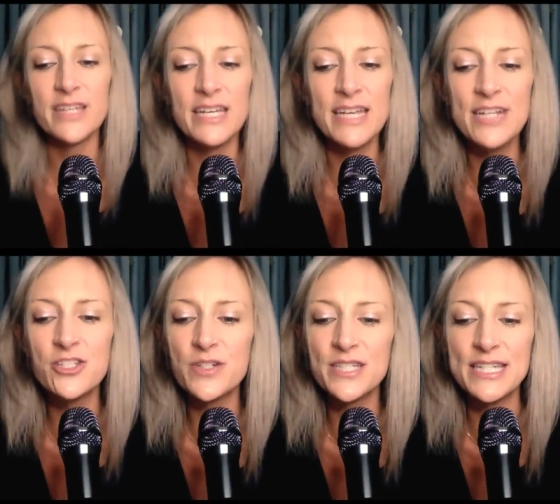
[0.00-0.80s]
In
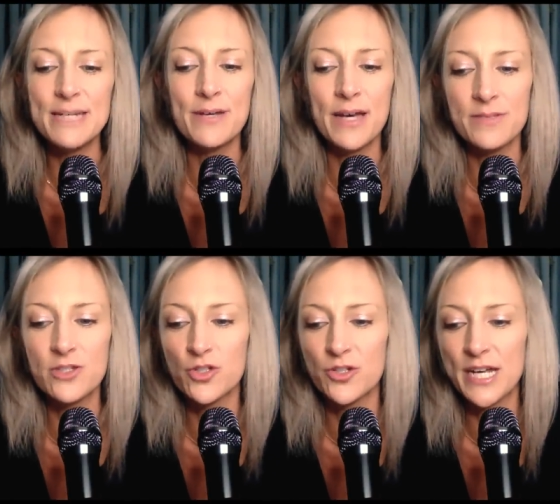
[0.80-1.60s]
nature, a seed becomes a
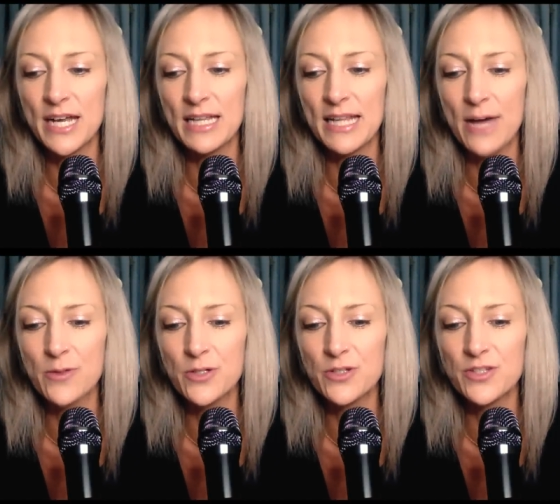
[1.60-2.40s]
tree, a
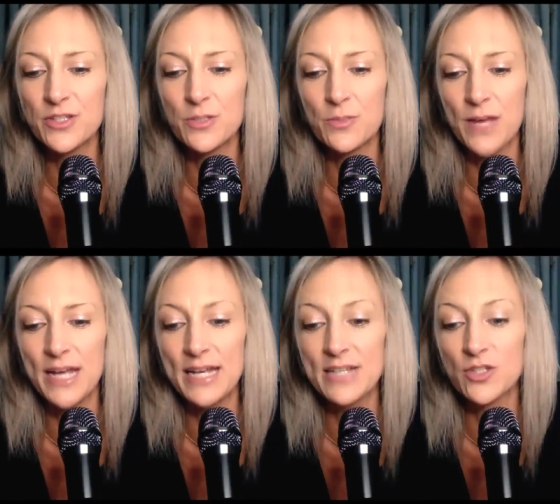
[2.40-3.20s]
cloud turns into
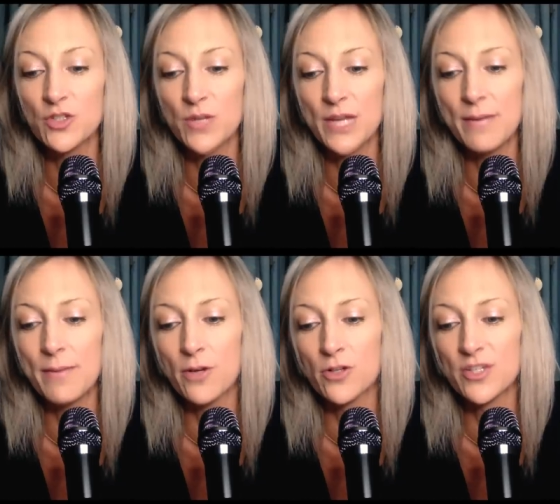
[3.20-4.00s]
rain, and a stream
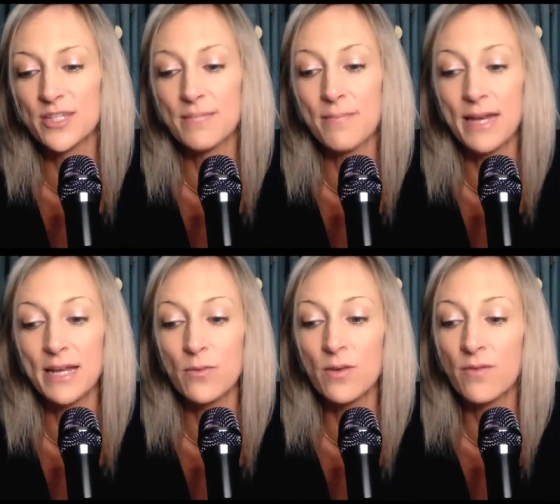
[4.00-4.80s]
emerges as a
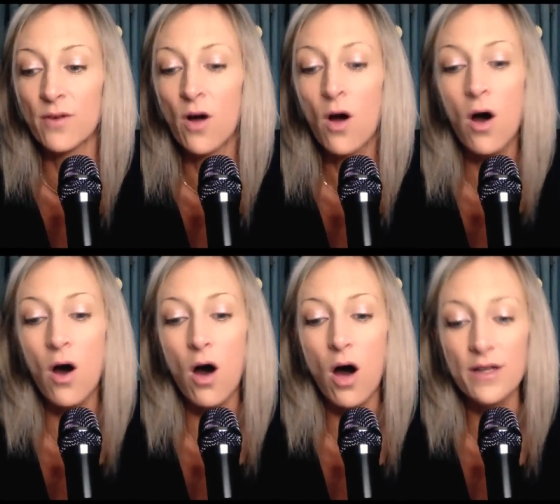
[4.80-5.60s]
mighty river
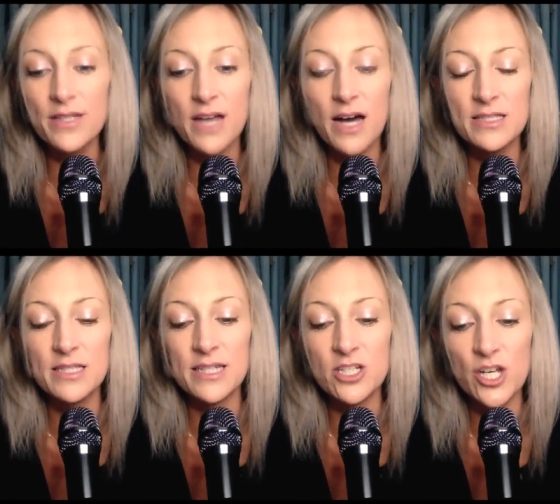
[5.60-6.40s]
all is
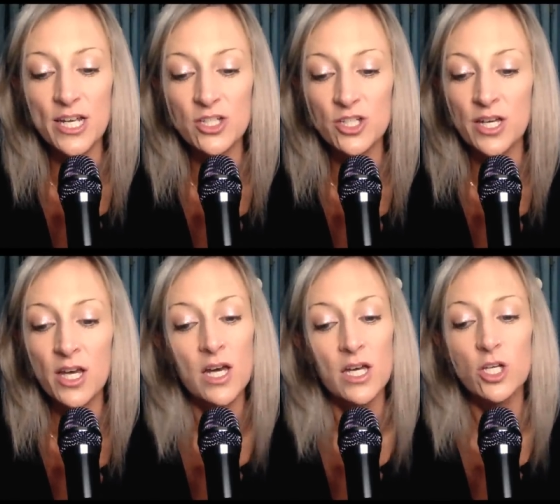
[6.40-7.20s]
constantly changing.
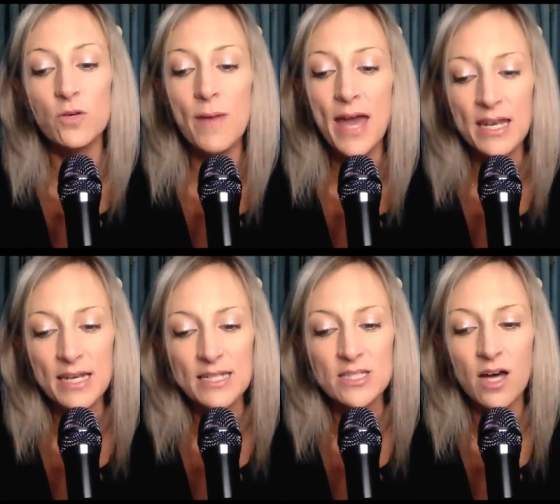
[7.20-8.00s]

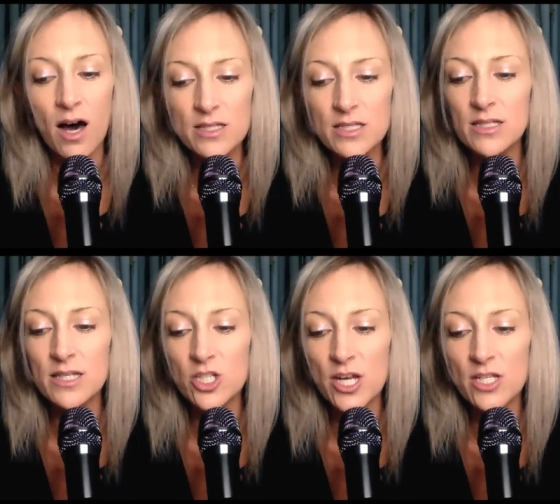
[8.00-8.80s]
Humanity is
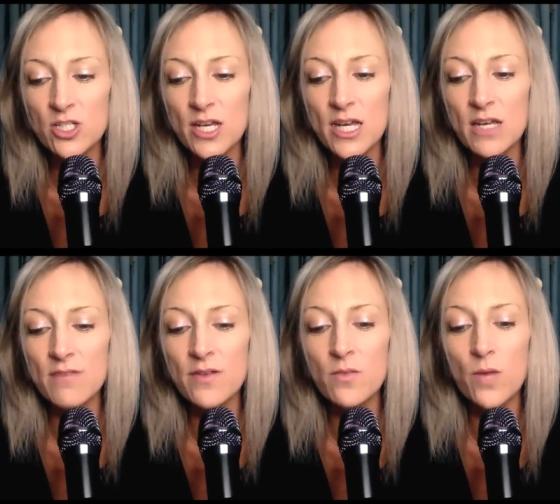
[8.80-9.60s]
constantly changing,
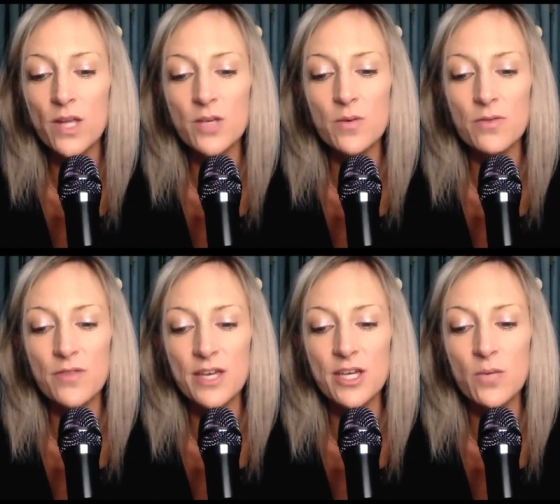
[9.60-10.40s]
even when you
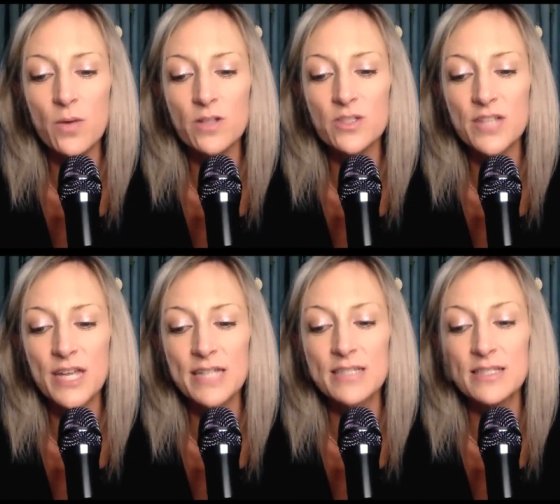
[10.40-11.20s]
think you are
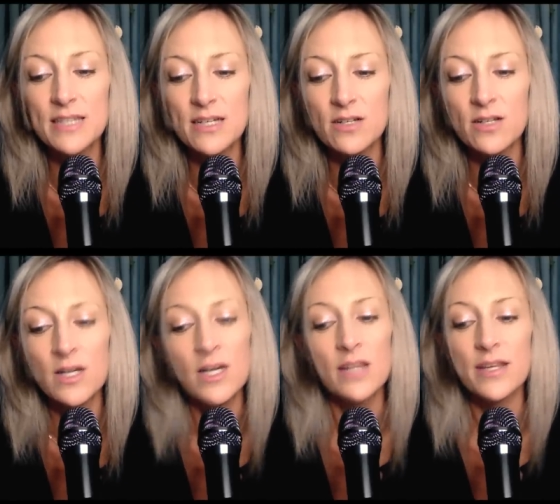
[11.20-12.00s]
staying still.
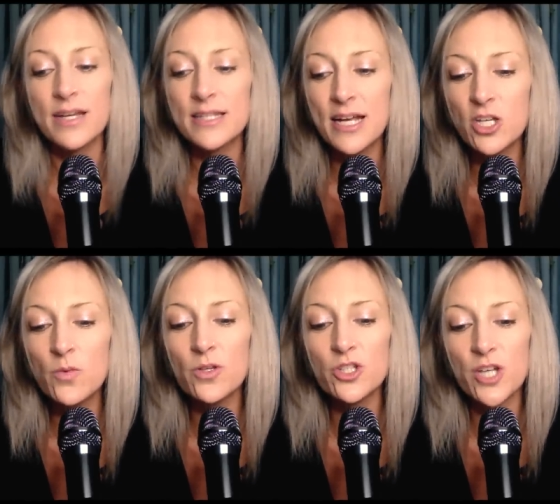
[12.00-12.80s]
The
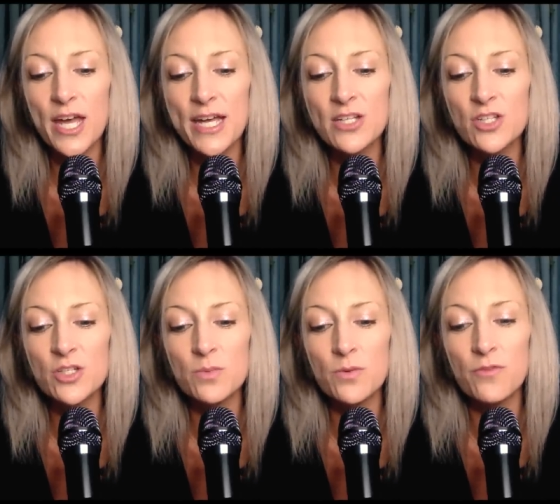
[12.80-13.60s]
continual change
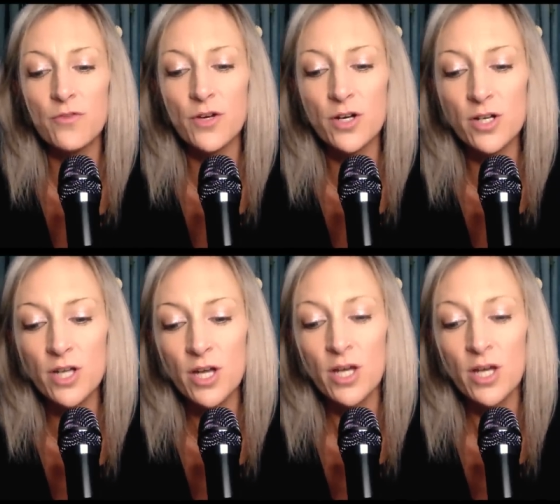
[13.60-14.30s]
is referred